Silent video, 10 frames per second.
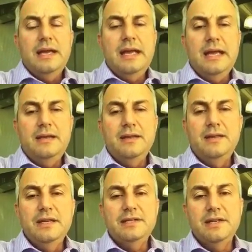And
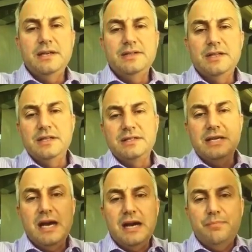this is the
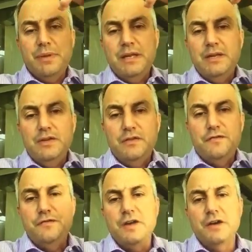top end of your
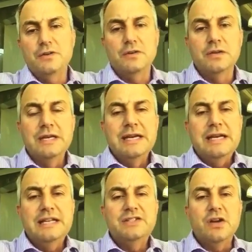funnel.
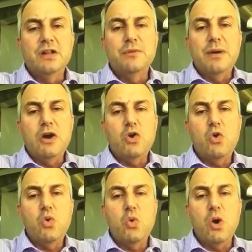It's all about
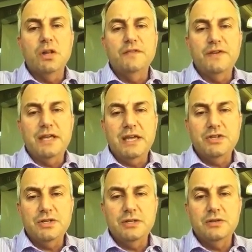
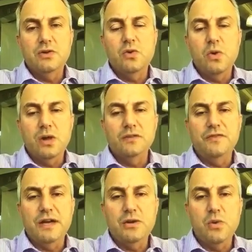qualification.
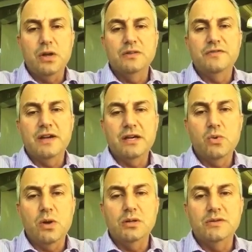Qualify, qualify,
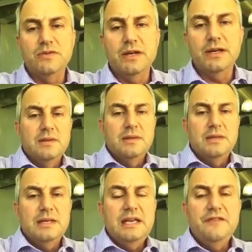qualify.
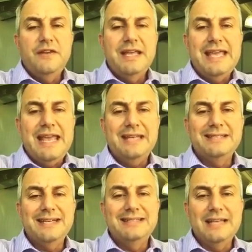If I
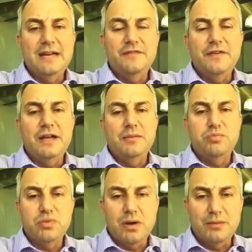can't identify a
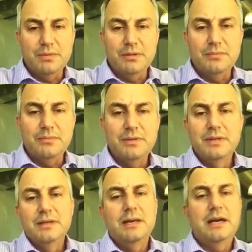problem,
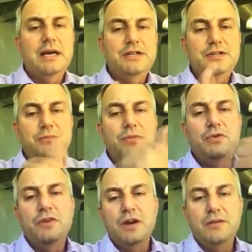I should
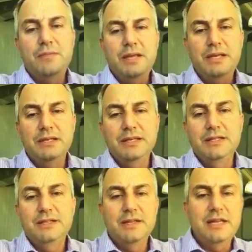move on
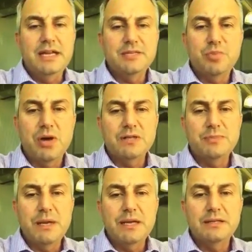immediately to the next
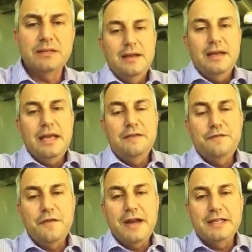prospect. And
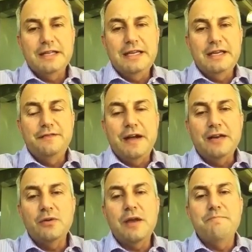frankly, if I
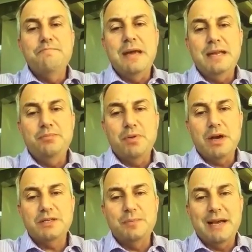don't have many
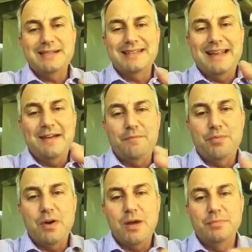prospects that have
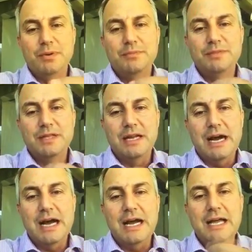problems that
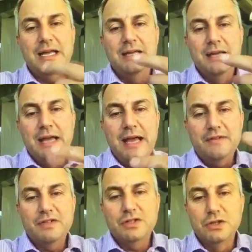I
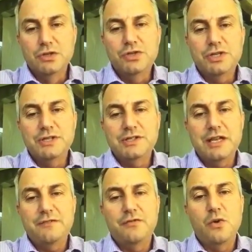have a solution
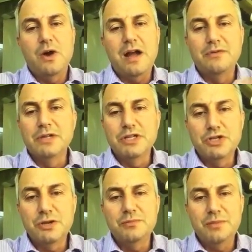set for, I really
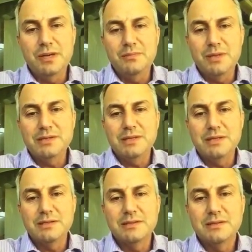shouldn't be in
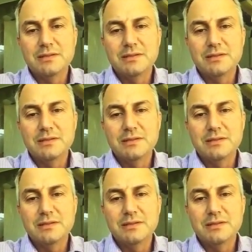business.